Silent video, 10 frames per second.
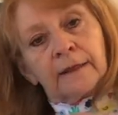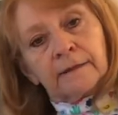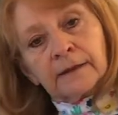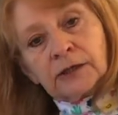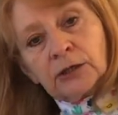
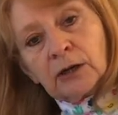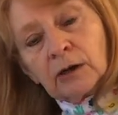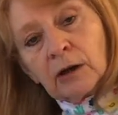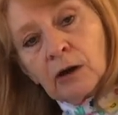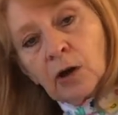then you
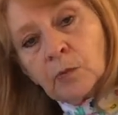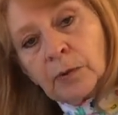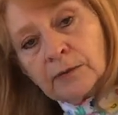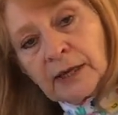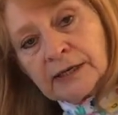
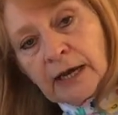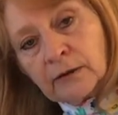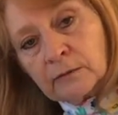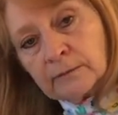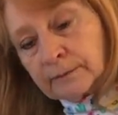open that
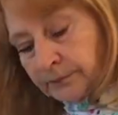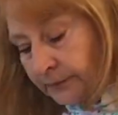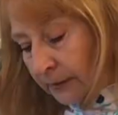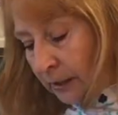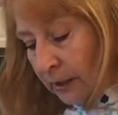out,
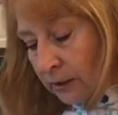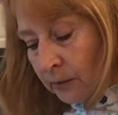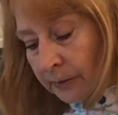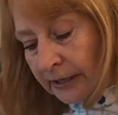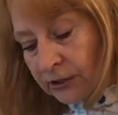you
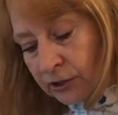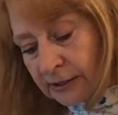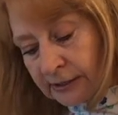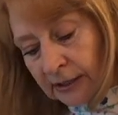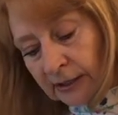place your
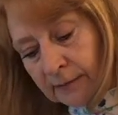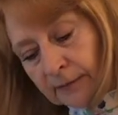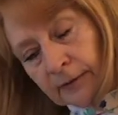sleeve